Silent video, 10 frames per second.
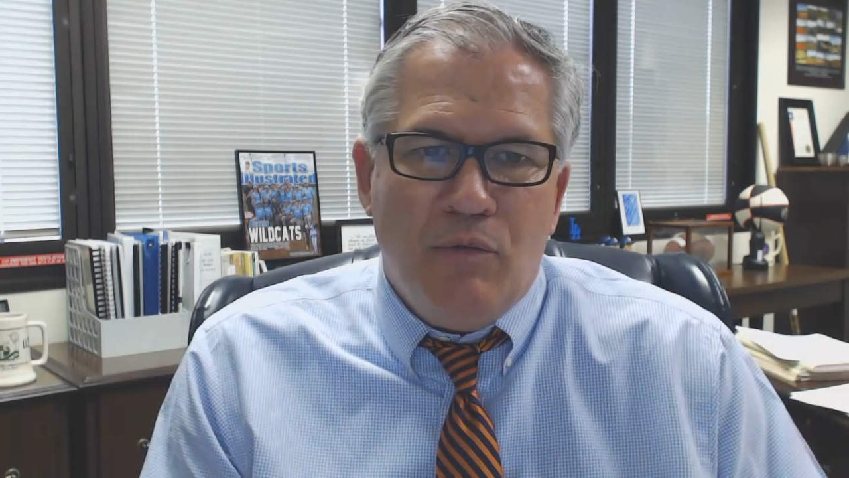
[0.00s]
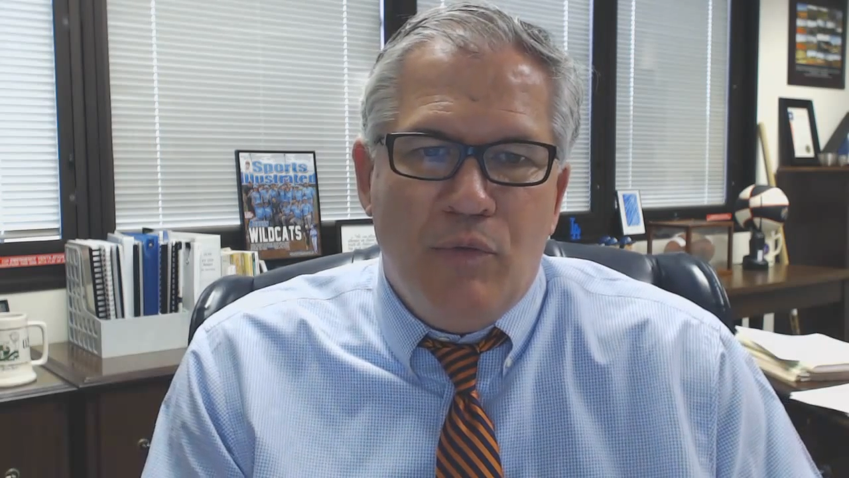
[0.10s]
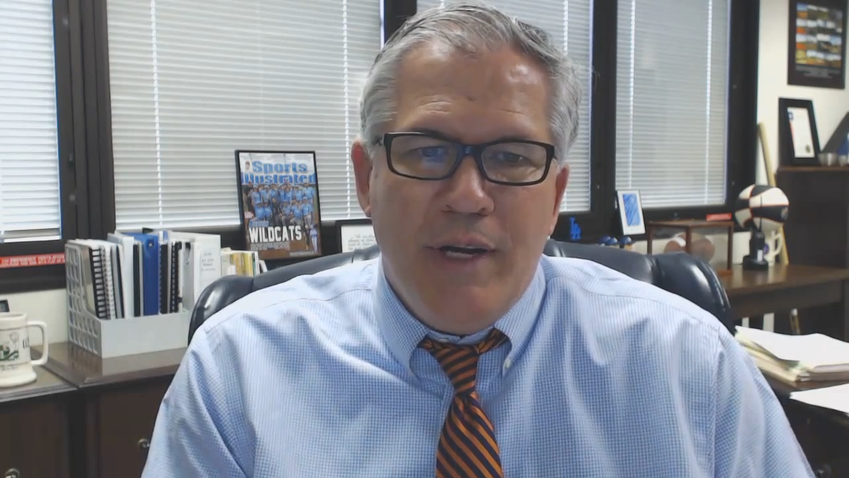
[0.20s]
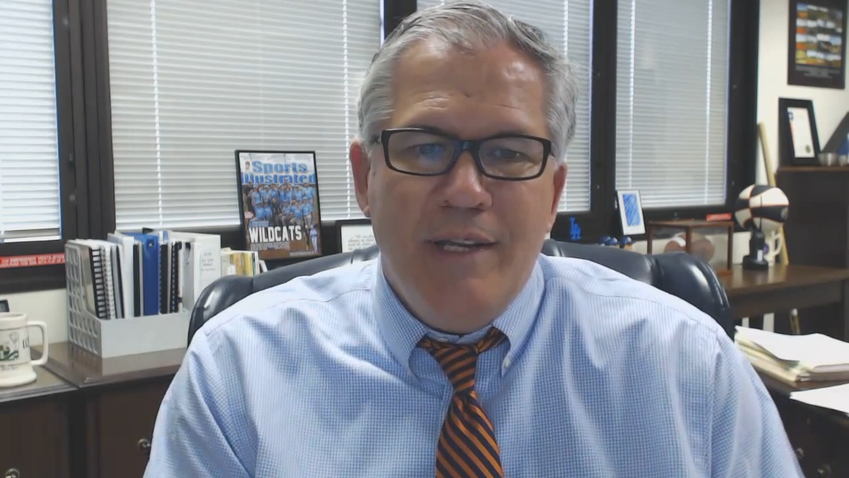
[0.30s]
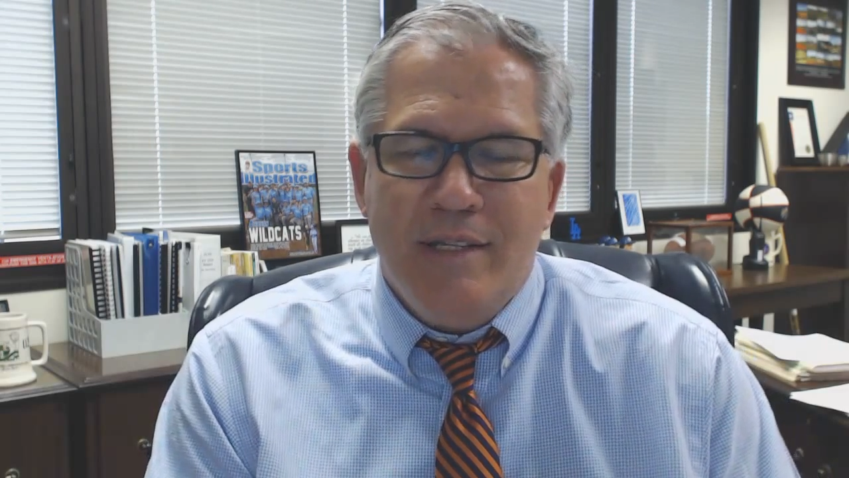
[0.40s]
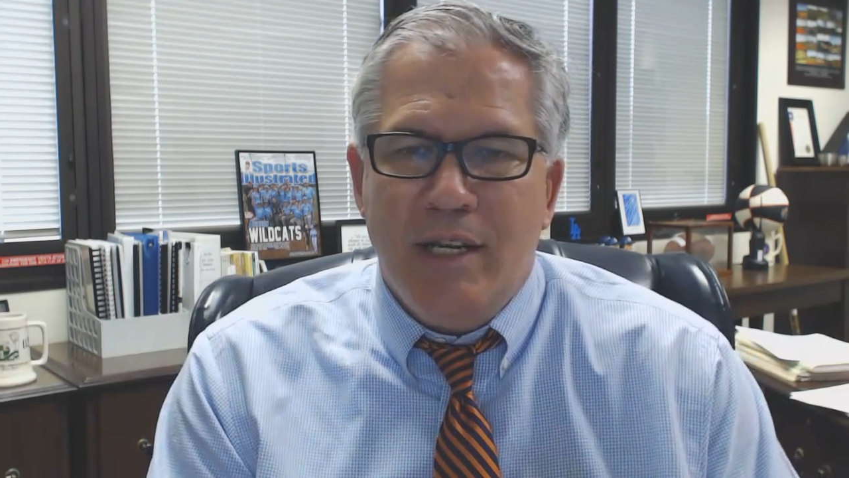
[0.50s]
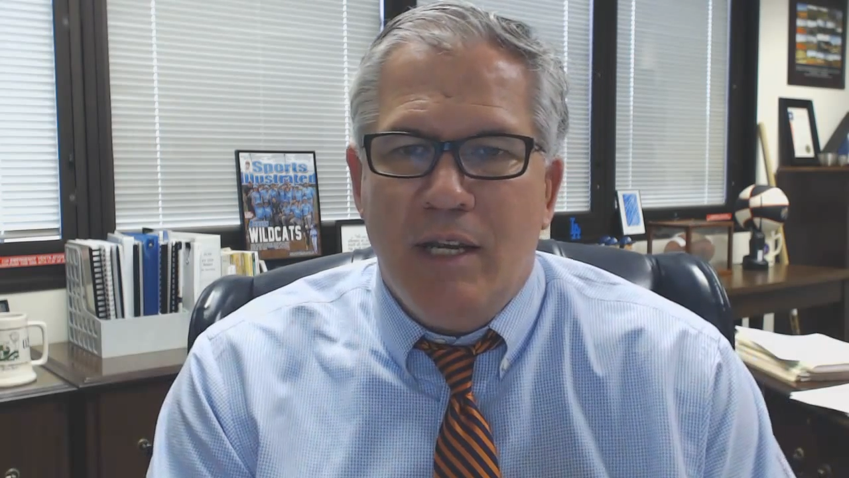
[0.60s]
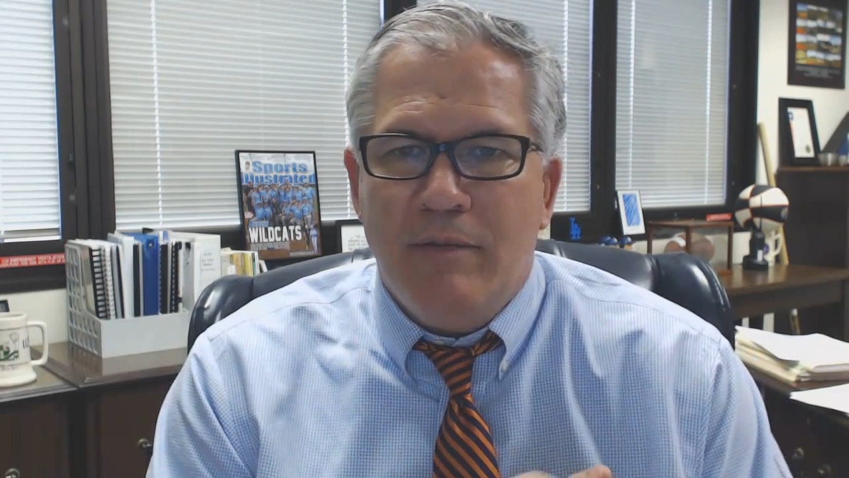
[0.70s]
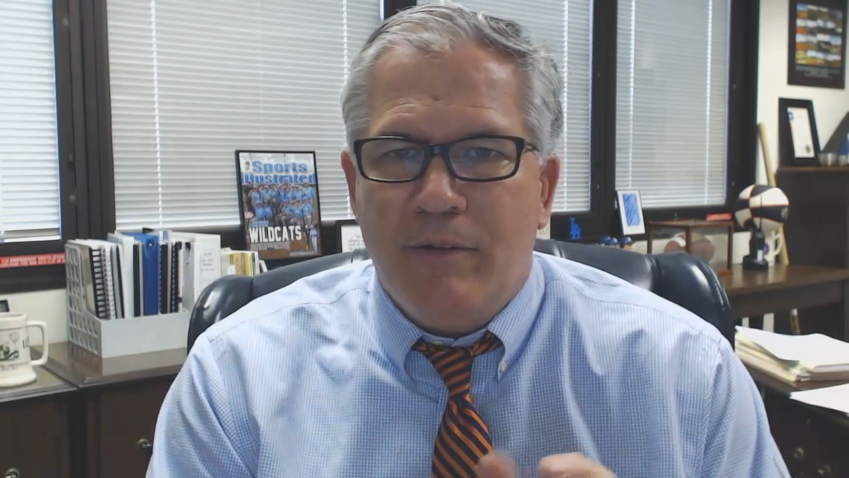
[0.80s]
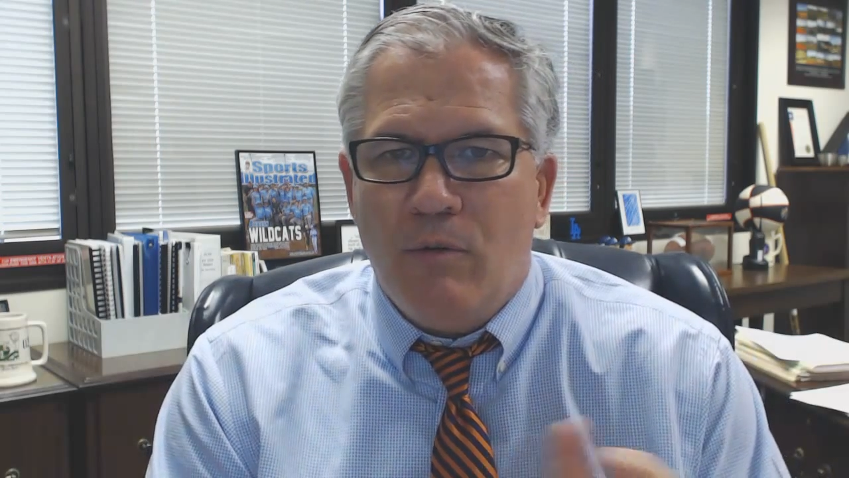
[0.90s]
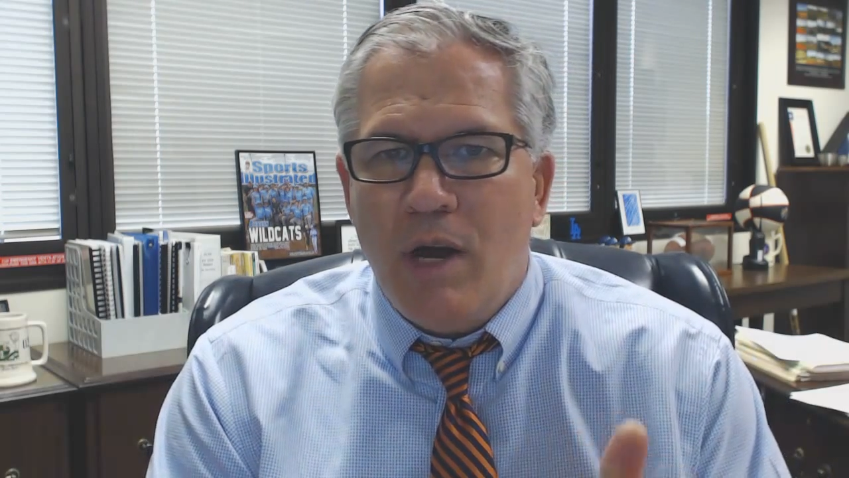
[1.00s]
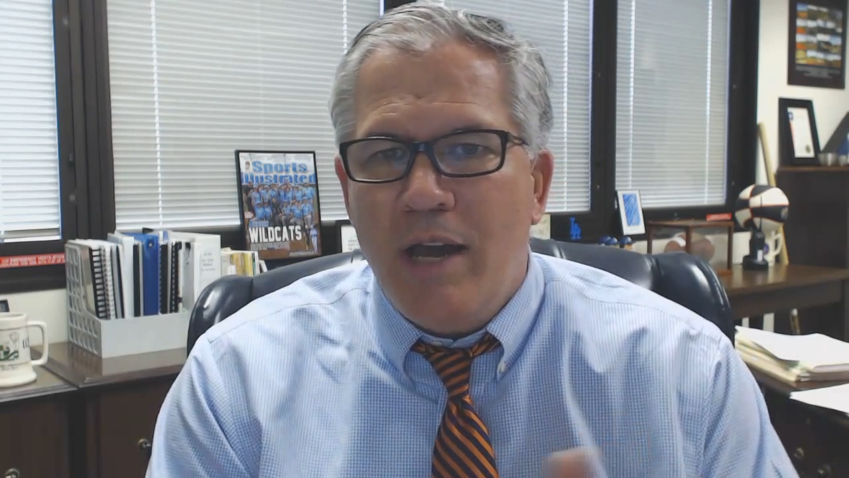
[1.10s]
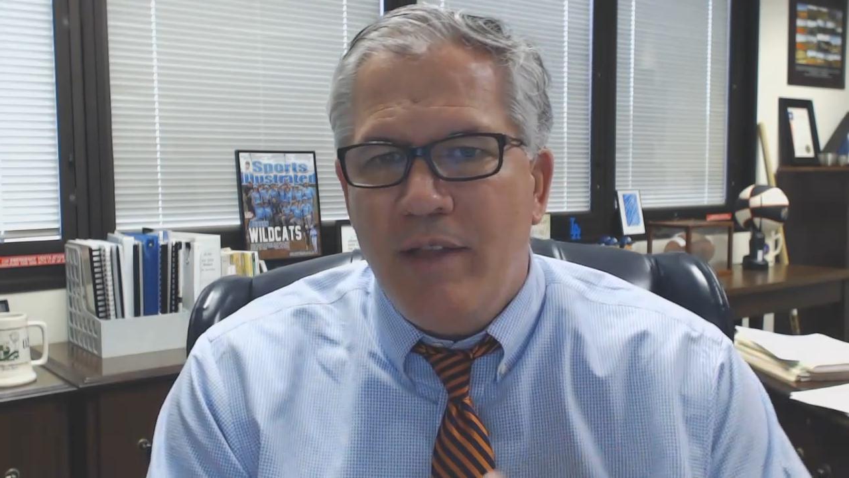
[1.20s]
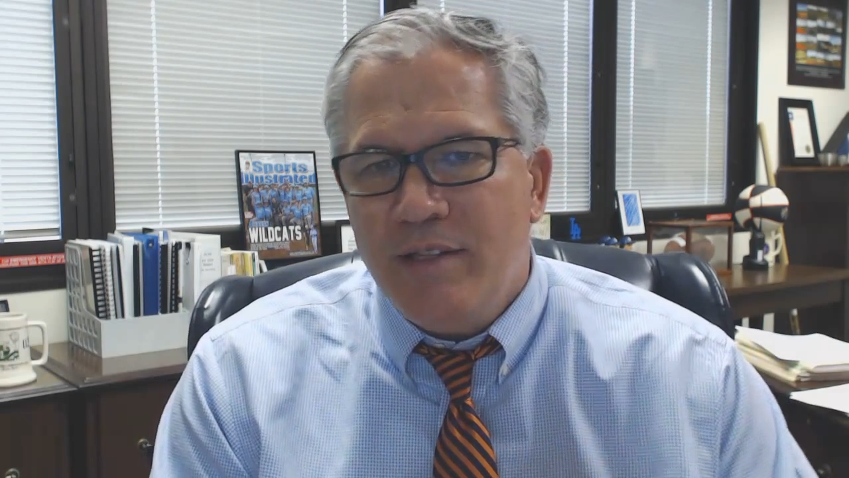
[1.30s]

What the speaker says: reasoning for why